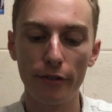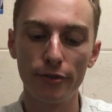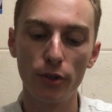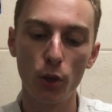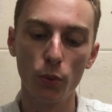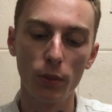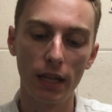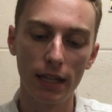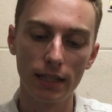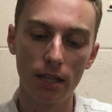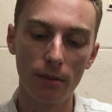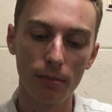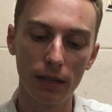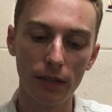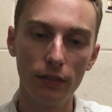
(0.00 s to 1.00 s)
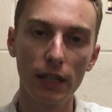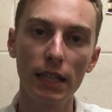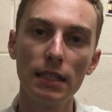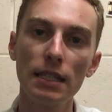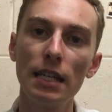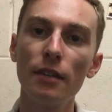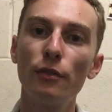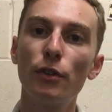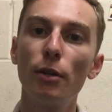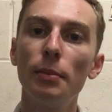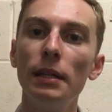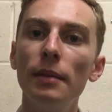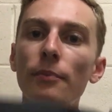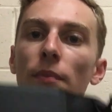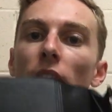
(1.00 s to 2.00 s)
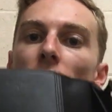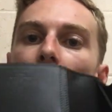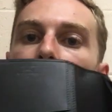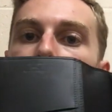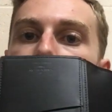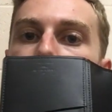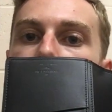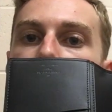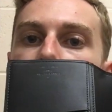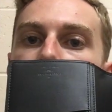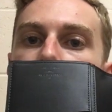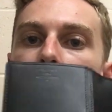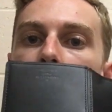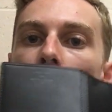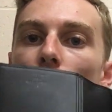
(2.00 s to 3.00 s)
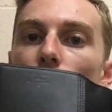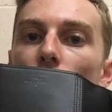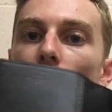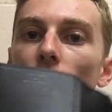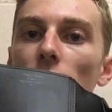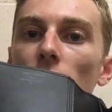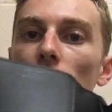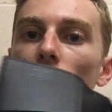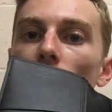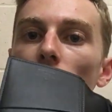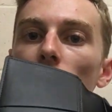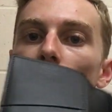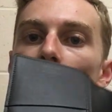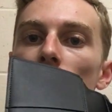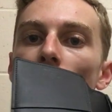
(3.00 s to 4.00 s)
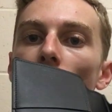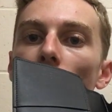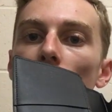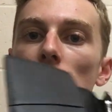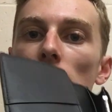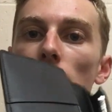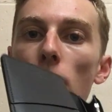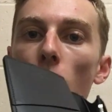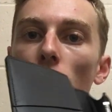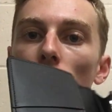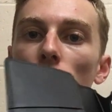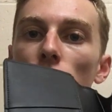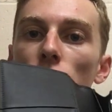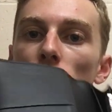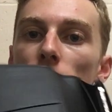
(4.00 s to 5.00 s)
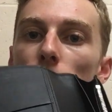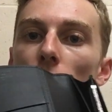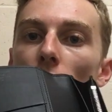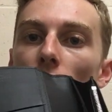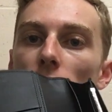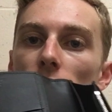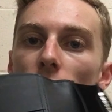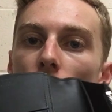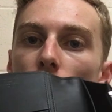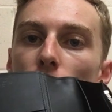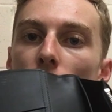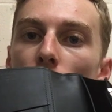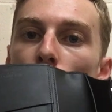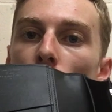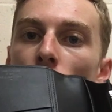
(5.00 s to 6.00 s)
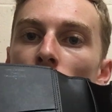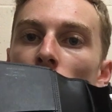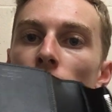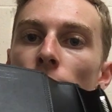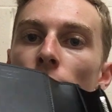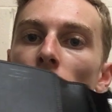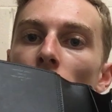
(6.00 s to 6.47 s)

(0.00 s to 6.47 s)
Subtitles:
phone will end up living in there for a bit. And then there's kind of a tighter pocket just behind that big pocket.